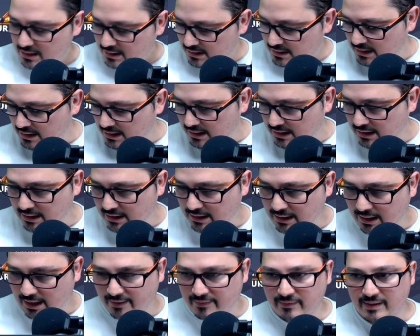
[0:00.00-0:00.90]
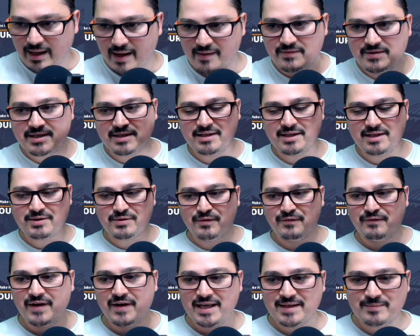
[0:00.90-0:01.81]
Uh, I I've seen this on
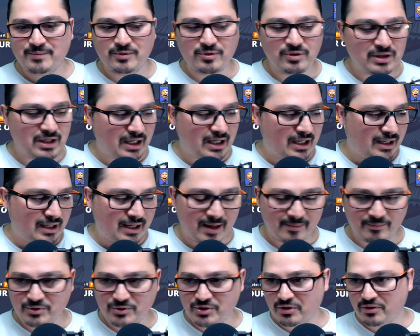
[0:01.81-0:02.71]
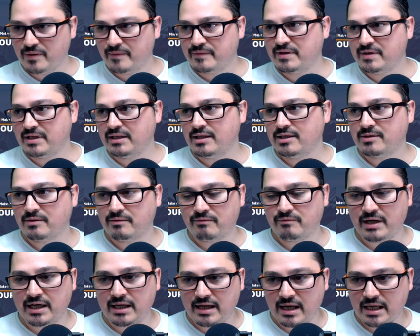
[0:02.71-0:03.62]
Facebook, and I'm sure you've seen this on
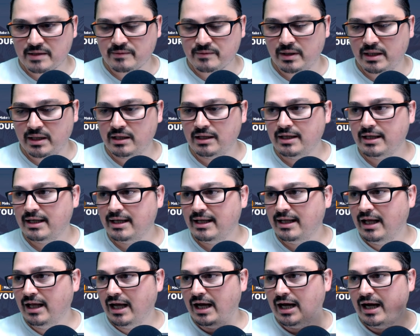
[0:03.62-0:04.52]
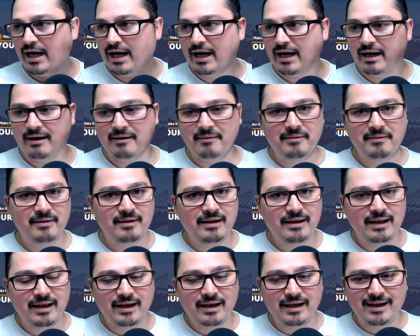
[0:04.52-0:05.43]
Reddit as well. Uh,
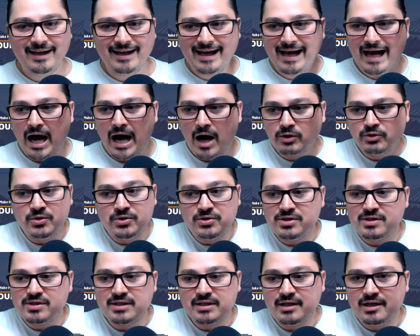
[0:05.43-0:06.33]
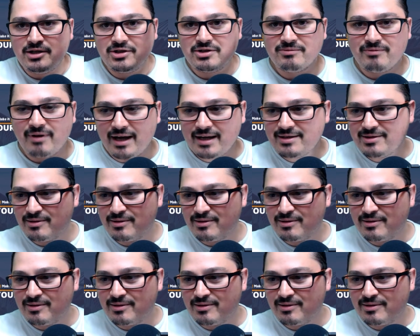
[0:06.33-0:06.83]
how do you choose a niche, right?